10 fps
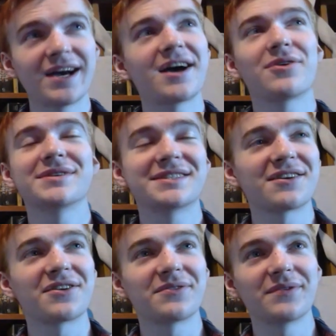I always
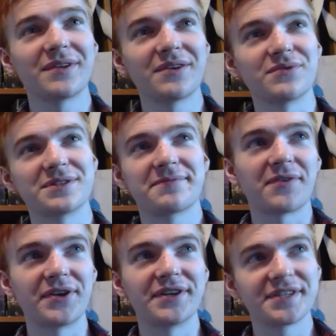thought it was
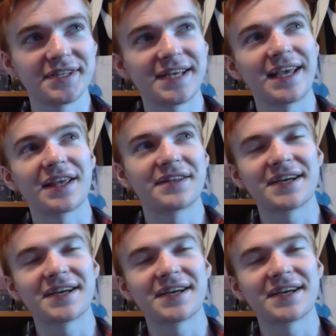fun to take